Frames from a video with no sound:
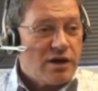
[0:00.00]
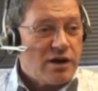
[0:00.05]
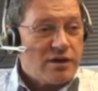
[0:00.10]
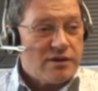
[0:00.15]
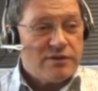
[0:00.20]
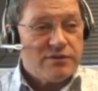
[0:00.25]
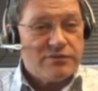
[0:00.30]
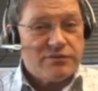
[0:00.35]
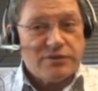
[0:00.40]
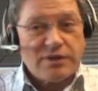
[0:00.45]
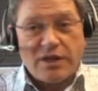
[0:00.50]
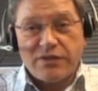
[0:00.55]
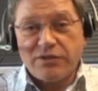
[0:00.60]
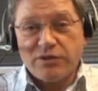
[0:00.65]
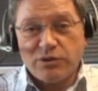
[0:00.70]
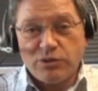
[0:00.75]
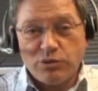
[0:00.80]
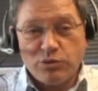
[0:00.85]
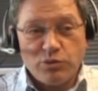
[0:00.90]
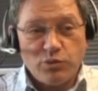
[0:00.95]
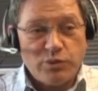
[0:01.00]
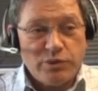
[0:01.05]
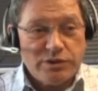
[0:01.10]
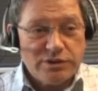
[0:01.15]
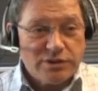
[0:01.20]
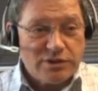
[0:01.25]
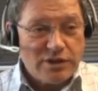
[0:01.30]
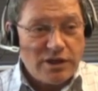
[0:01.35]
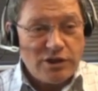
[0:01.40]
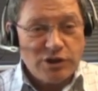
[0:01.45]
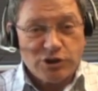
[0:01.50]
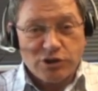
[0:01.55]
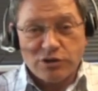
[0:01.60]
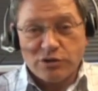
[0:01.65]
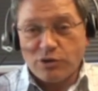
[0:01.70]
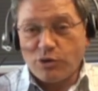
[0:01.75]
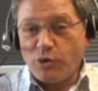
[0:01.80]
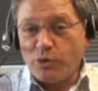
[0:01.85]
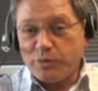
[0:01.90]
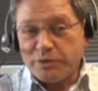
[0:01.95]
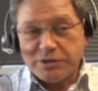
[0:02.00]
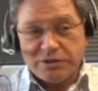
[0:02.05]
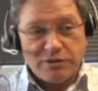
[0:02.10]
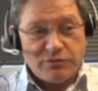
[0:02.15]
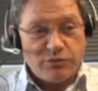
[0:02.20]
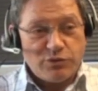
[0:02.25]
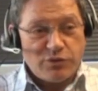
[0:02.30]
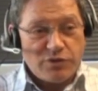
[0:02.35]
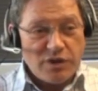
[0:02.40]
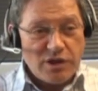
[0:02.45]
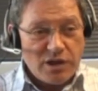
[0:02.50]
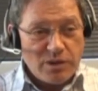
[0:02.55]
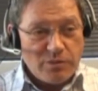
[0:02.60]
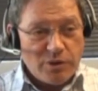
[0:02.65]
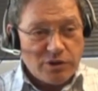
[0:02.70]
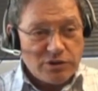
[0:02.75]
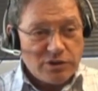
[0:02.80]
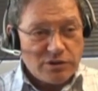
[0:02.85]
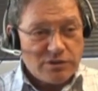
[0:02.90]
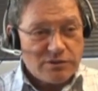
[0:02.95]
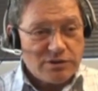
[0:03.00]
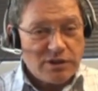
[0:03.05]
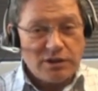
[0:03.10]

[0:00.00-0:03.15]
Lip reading: have nothing to do with ancient Romans, if you think about it.